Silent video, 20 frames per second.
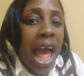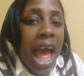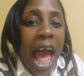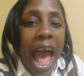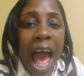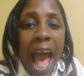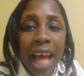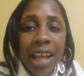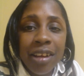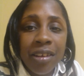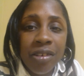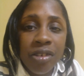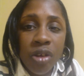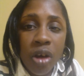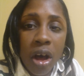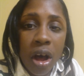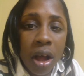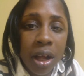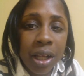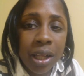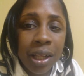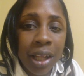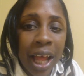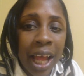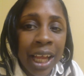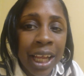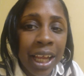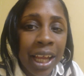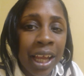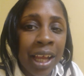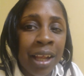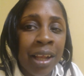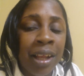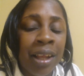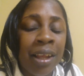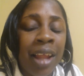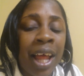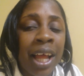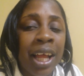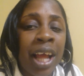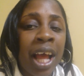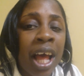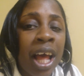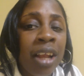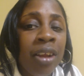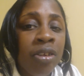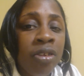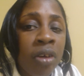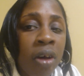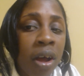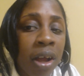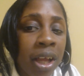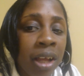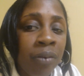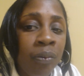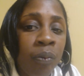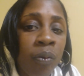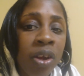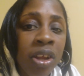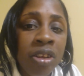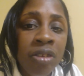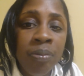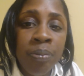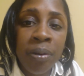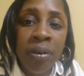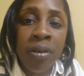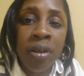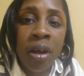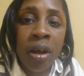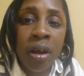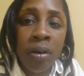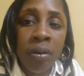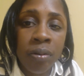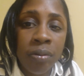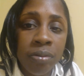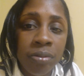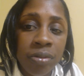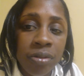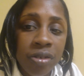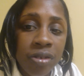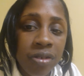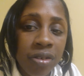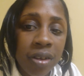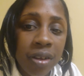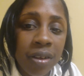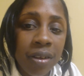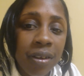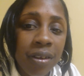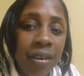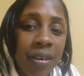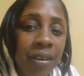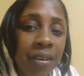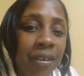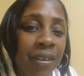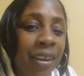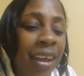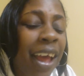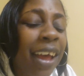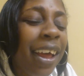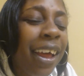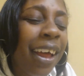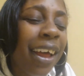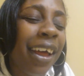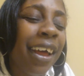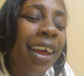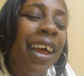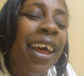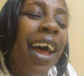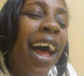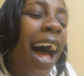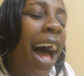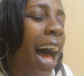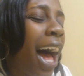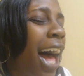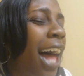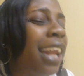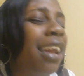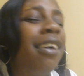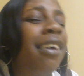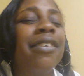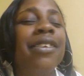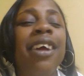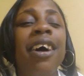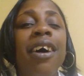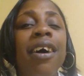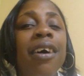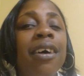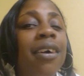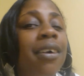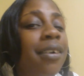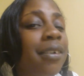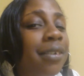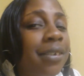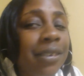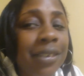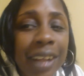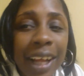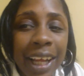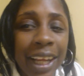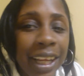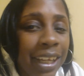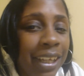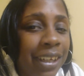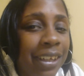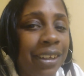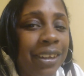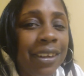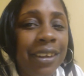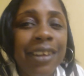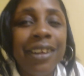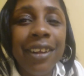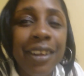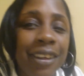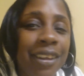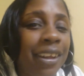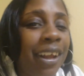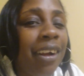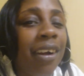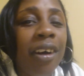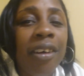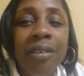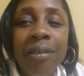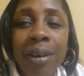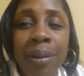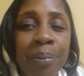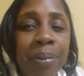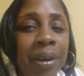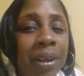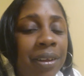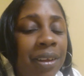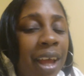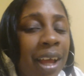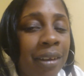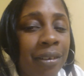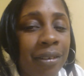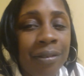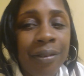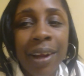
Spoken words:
How to talk how to talk in whisper tones. I don't know. Like, there go 3 book titles